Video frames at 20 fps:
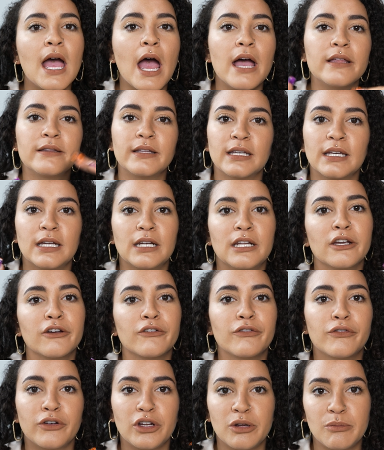and then getting
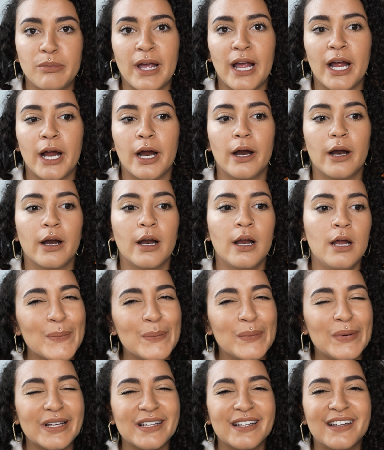a free pair,
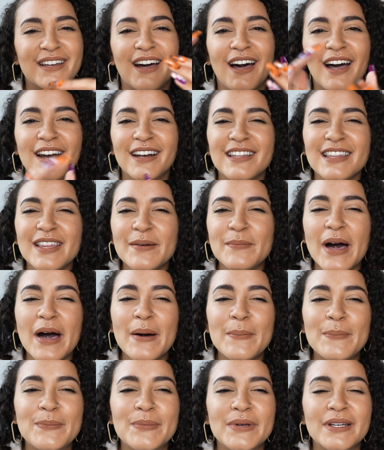but cutting them
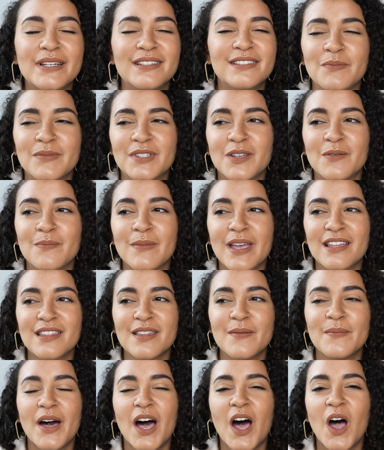up to make
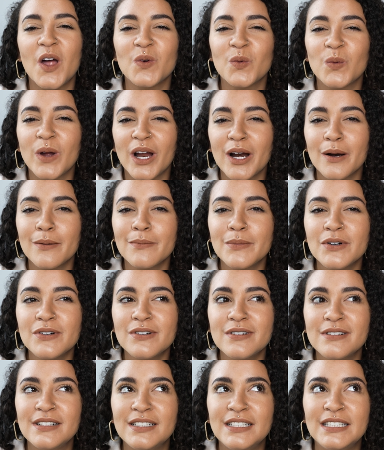them
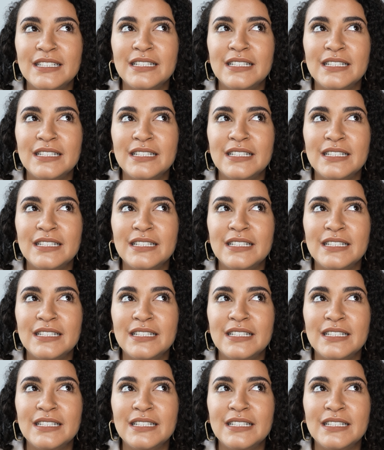unwearable,